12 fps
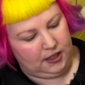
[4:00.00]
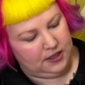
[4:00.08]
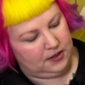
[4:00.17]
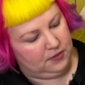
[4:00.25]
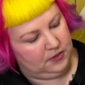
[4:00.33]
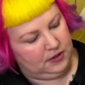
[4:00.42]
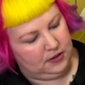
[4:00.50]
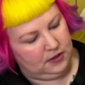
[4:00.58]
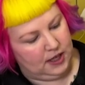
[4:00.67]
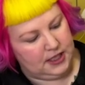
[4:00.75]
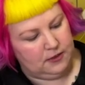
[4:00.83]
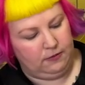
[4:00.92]
some
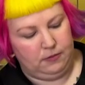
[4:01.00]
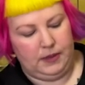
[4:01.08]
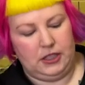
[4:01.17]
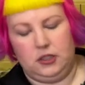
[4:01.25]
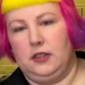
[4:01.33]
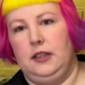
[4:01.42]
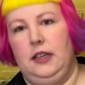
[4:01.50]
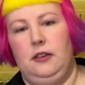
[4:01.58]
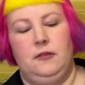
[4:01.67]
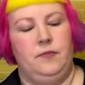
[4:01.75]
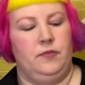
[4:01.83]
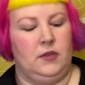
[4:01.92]
nice information there.
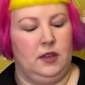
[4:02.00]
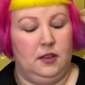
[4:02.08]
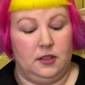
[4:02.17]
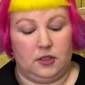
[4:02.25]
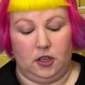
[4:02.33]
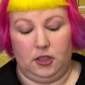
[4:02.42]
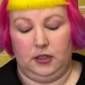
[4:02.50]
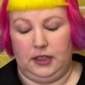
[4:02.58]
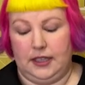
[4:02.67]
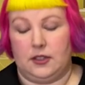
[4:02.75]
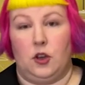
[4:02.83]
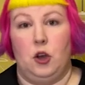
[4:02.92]
So
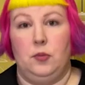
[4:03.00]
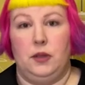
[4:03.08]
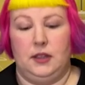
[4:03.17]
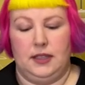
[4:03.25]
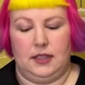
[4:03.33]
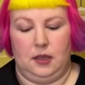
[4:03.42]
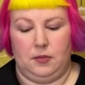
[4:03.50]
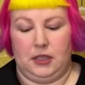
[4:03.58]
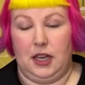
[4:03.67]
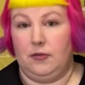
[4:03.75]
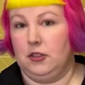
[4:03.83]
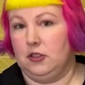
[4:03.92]
let's open this up and
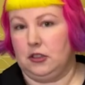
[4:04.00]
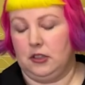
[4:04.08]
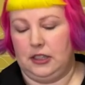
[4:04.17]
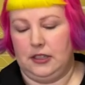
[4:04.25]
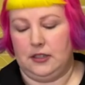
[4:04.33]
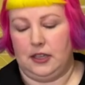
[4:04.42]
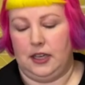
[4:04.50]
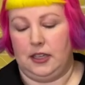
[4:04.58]
have a look on the inside.